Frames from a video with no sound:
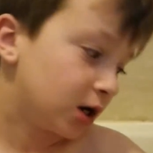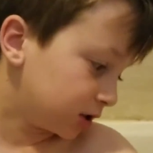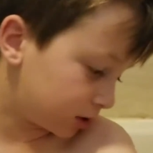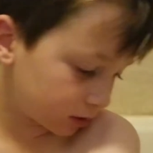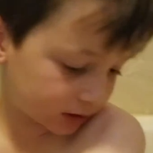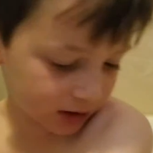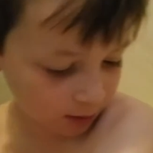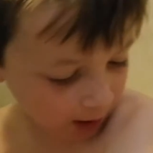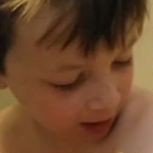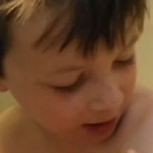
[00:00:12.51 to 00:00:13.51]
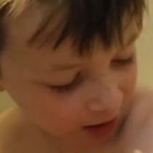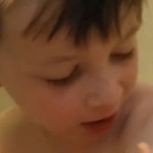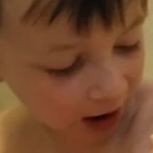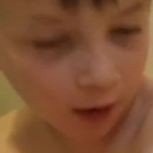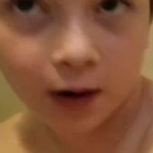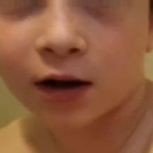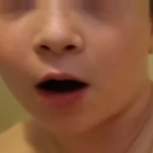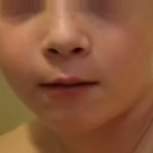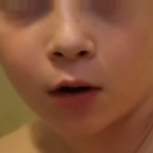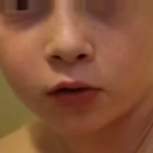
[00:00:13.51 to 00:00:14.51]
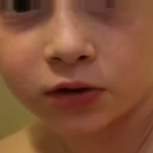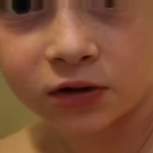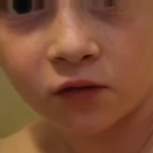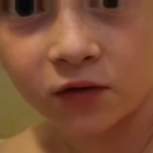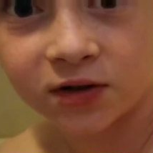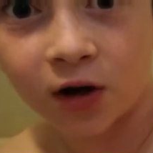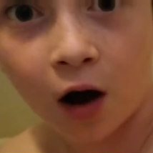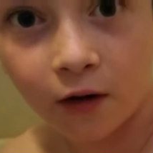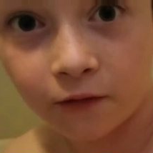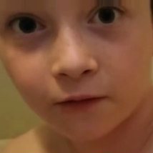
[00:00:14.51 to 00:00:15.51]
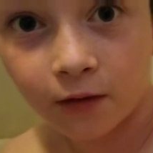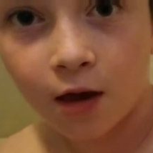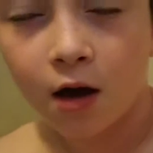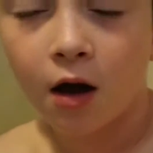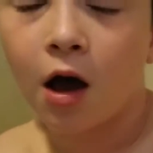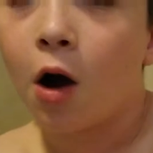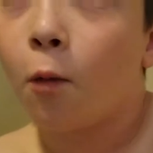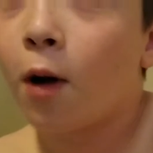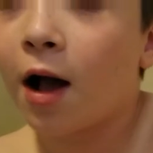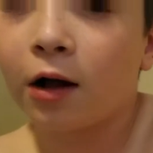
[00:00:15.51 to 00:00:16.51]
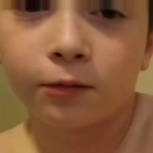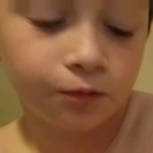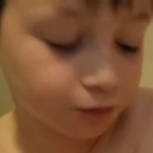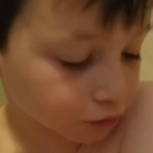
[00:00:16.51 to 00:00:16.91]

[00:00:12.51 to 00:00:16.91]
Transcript: So see right here how I got most of this off? Well,